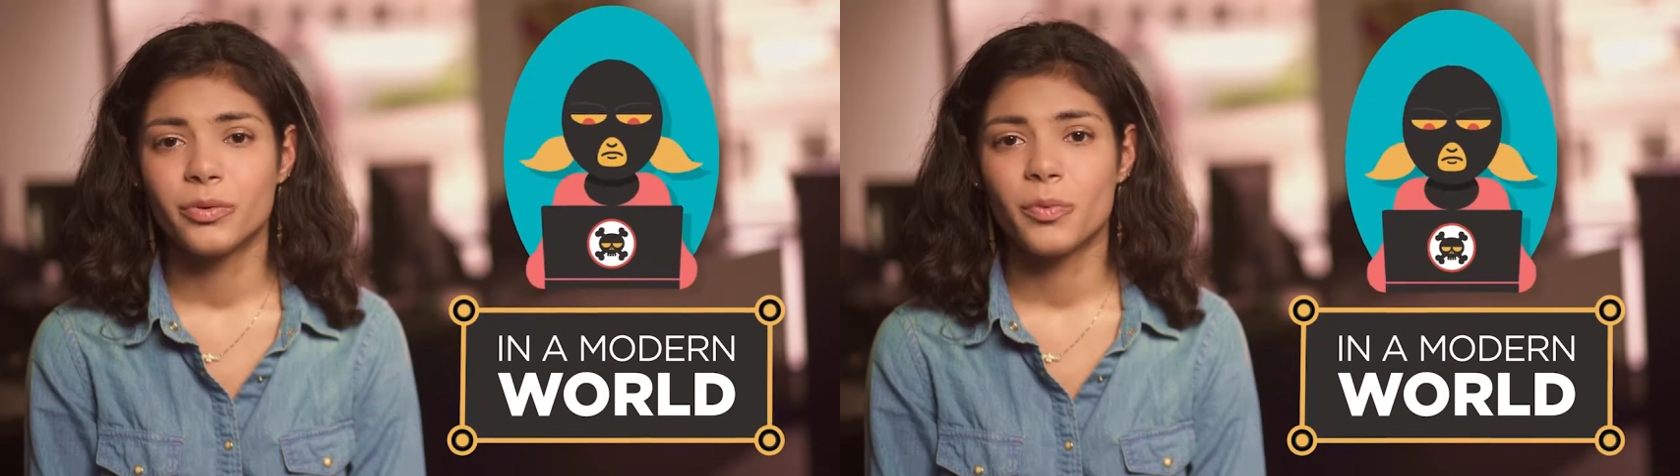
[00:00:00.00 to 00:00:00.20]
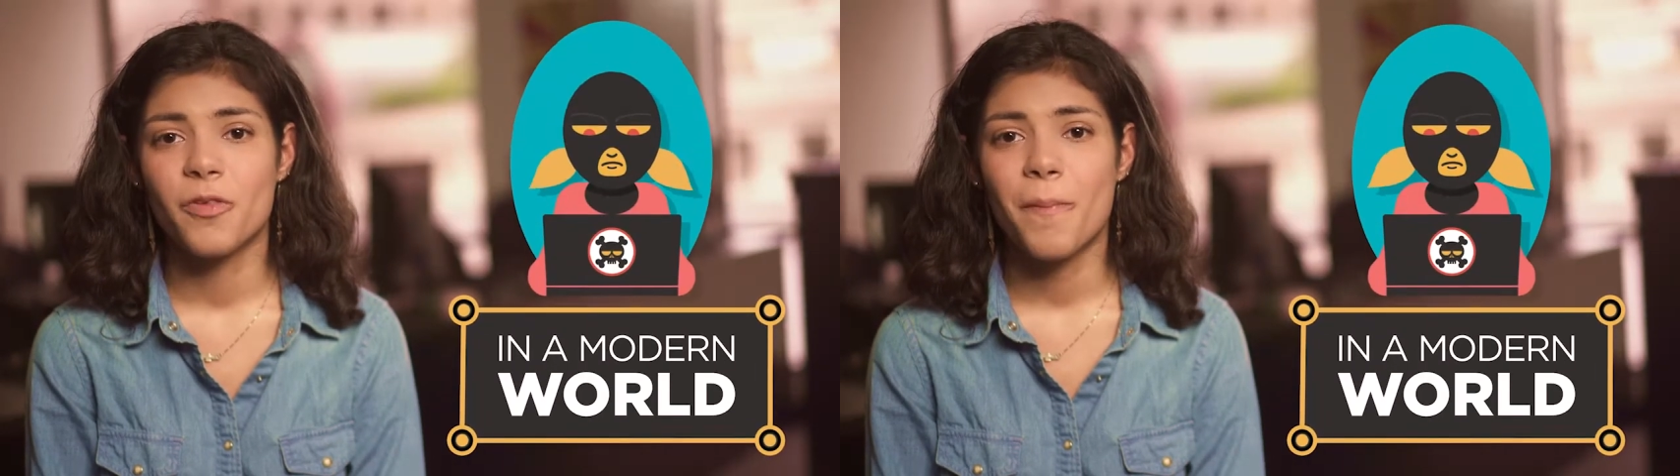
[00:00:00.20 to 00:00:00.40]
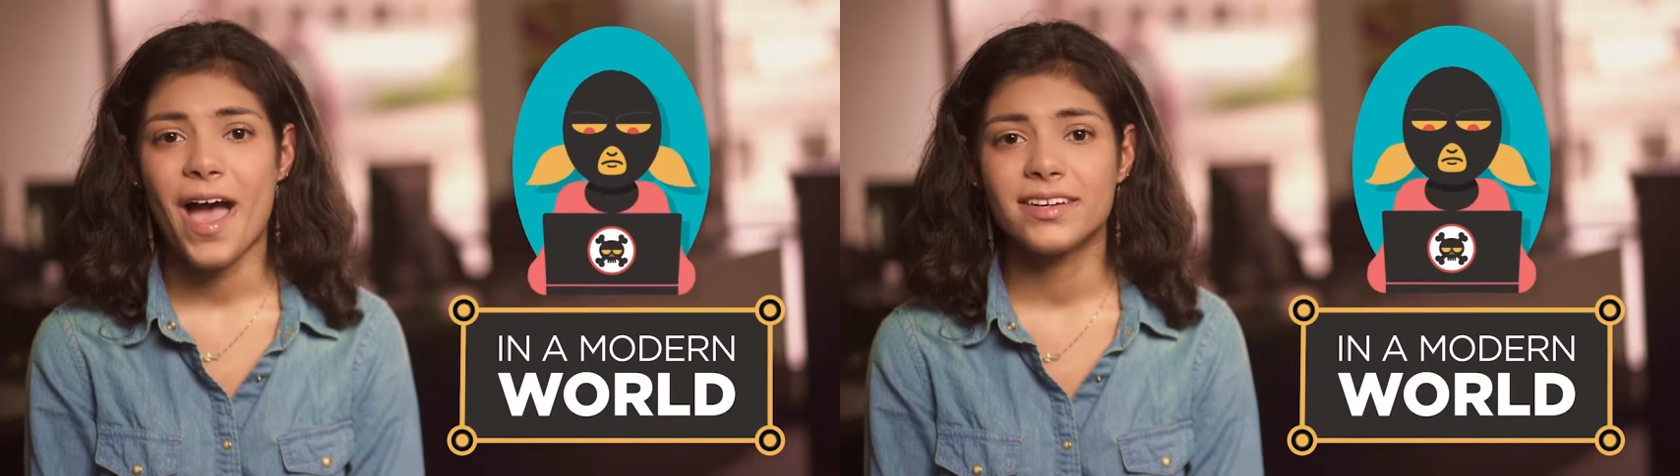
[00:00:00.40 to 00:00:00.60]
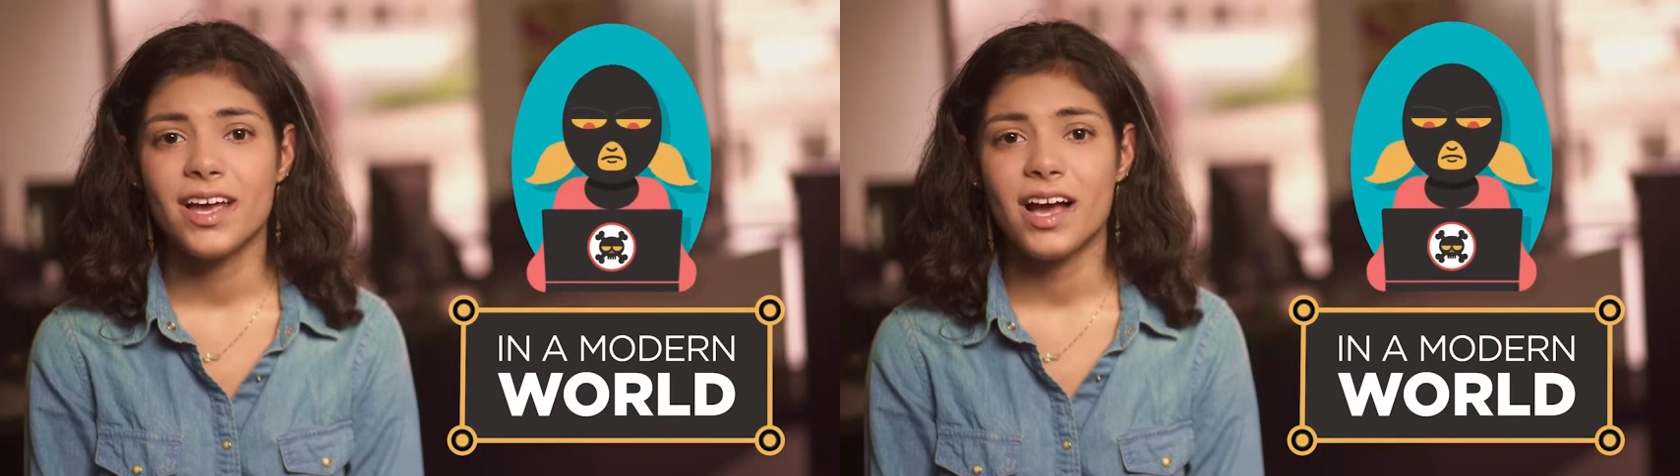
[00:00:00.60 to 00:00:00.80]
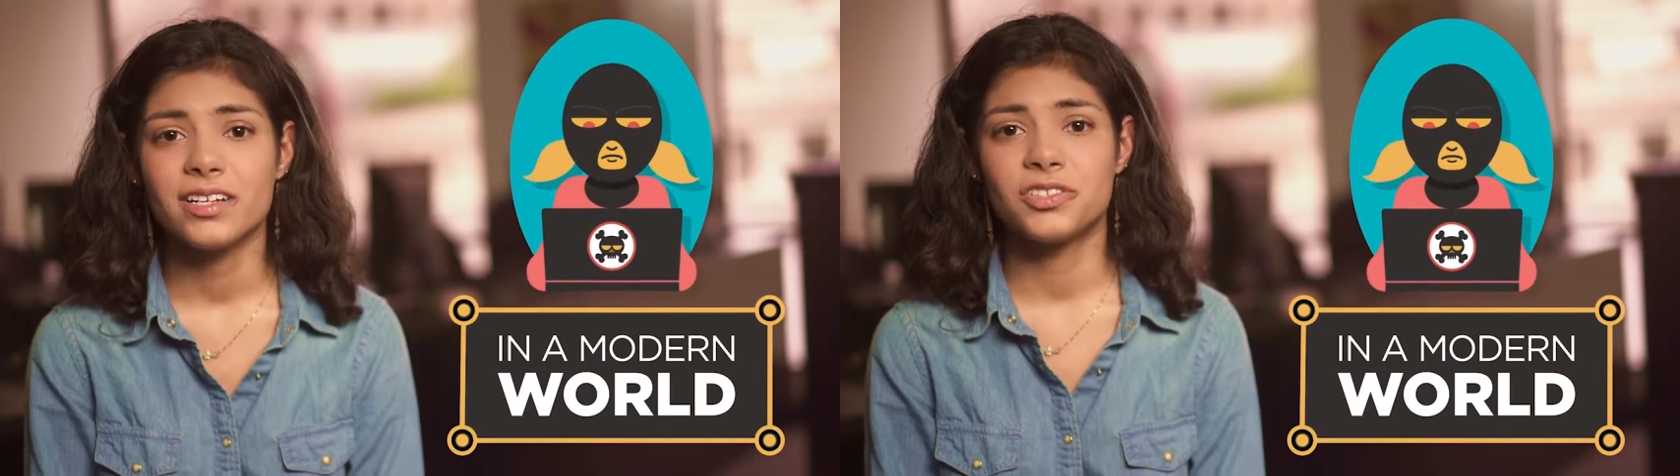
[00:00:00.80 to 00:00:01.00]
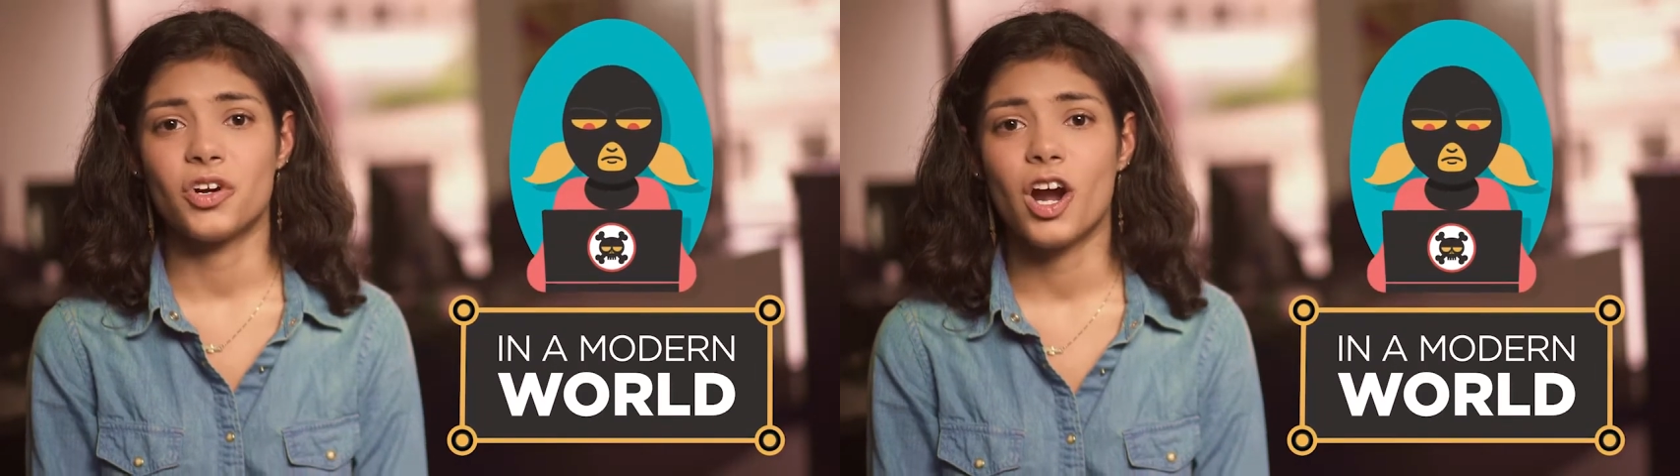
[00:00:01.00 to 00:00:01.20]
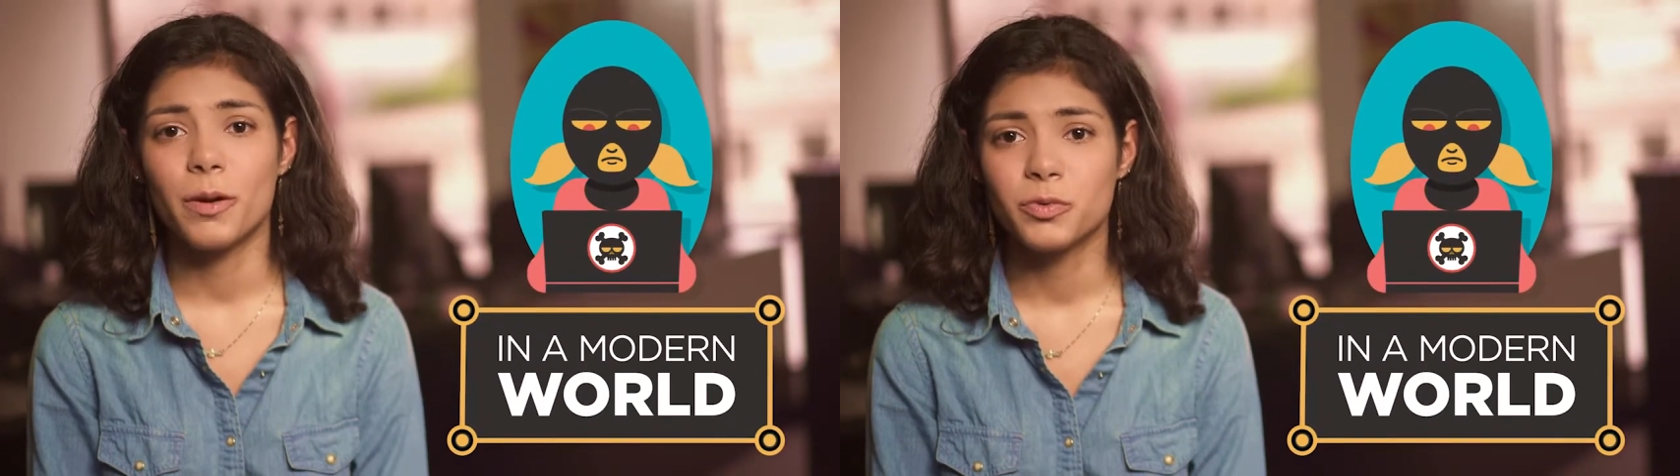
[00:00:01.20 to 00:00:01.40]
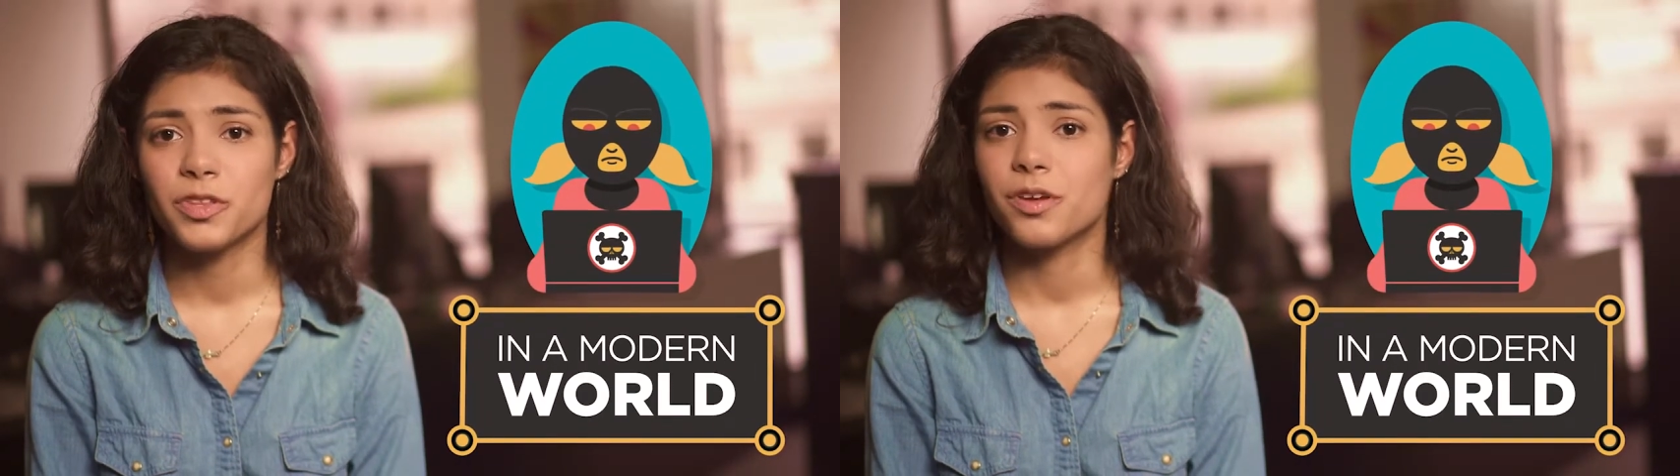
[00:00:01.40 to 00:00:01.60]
where the bad guys are armed with